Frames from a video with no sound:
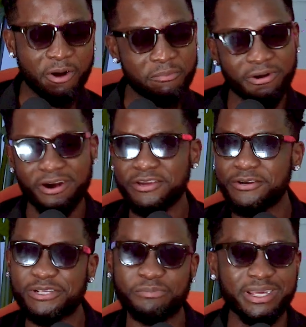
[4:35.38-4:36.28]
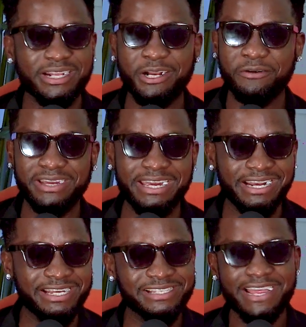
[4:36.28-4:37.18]
proper, speaking a lot of
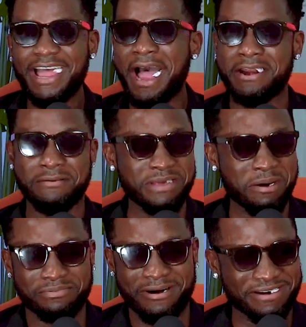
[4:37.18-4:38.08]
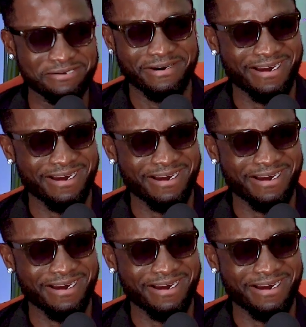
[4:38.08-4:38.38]
English, and I'm here bawling my,